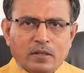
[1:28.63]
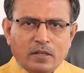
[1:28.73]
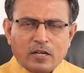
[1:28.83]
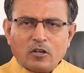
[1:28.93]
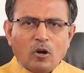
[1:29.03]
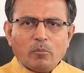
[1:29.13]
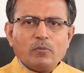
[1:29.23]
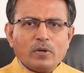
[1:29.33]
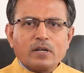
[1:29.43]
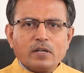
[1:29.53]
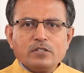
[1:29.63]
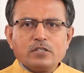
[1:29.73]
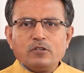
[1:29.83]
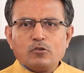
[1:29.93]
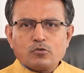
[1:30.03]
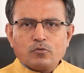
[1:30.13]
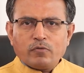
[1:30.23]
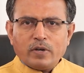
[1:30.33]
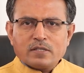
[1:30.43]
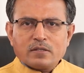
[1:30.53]
The economy will continue to
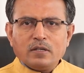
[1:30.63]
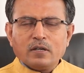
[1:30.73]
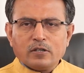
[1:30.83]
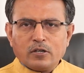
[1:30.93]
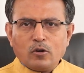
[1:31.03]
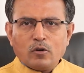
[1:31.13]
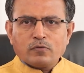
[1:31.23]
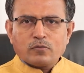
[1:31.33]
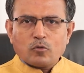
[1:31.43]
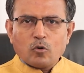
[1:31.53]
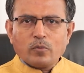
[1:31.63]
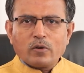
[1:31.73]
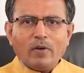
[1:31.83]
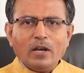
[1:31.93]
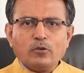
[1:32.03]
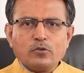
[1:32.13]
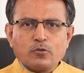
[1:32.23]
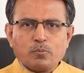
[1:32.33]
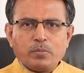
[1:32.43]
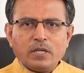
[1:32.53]
face the hurdle of overvalued
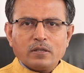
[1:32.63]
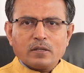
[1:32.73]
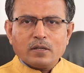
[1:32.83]
rupee